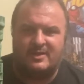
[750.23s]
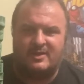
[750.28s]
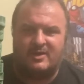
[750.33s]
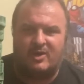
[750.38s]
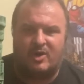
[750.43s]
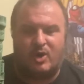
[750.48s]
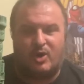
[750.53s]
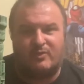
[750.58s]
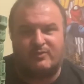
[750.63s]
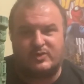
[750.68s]

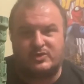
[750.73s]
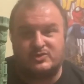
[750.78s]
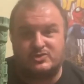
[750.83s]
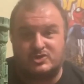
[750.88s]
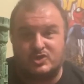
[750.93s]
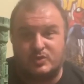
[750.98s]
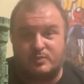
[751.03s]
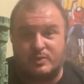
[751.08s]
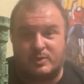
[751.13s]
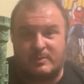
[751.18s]
Over
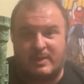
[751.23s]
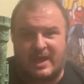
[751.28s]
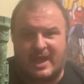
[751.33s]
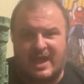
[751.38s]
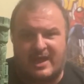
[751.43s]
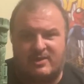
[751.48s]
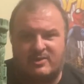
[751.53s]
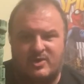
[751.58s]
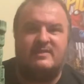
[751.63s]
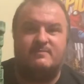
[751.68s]

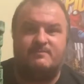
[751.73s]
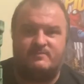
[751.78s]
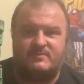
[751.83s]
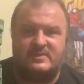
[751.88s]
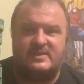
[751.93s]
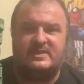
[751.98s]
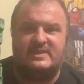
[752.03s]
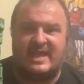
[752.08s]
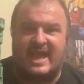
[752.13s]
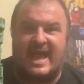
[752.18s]
Superman?
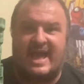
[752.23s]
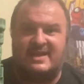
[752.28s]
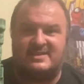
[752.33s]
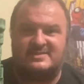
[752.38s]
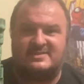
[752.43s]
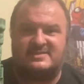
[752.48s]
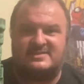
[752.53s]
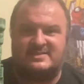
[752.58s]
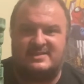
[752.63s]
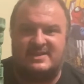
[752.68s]

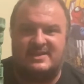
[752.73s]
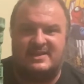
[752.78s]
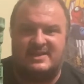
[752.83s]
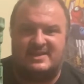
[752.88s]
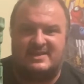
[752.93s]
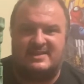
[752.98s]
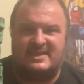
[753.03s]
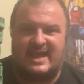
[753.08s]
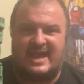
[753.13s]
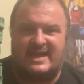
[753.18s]
Yes,
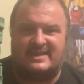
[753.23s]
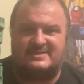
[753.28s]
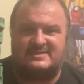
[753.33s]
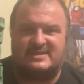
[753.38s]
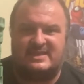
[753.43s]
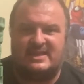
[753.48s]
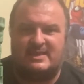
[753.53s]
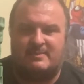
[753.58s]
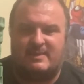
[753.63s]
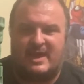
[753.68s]

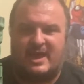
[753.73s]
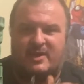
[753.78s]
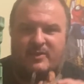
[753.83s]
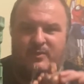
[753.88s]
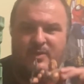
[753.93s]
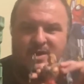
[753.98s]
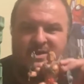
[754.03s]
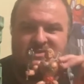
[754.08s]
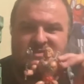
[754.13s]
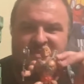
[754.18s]
He-Man
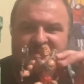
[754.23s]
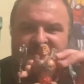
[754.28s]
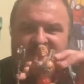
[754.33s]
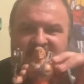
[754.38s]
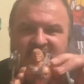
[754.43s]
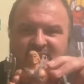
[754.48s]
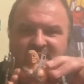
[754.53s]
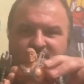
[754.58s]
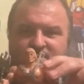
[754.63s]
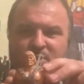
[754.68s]
was
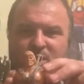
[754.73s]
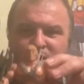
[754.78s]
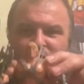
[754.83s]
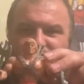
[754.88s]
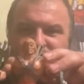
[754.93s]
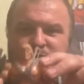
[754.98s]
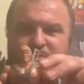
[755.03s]
the most